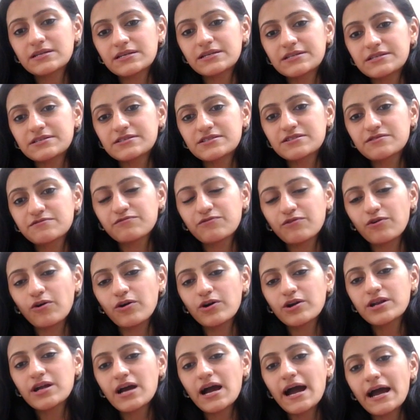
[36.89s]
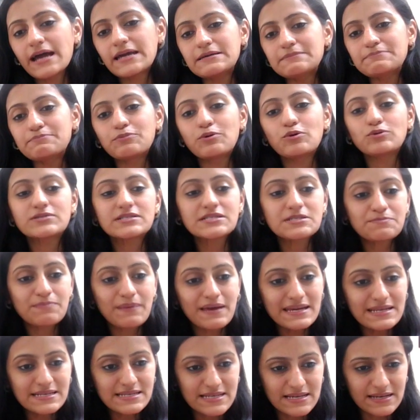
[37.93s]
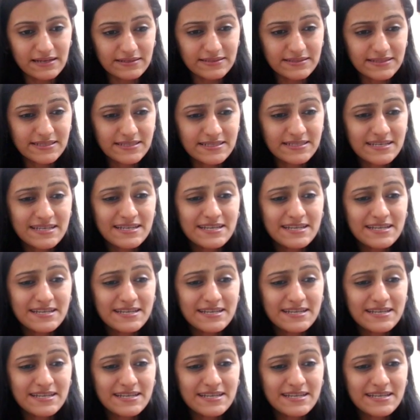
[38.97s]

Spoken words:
it is for hypospadias.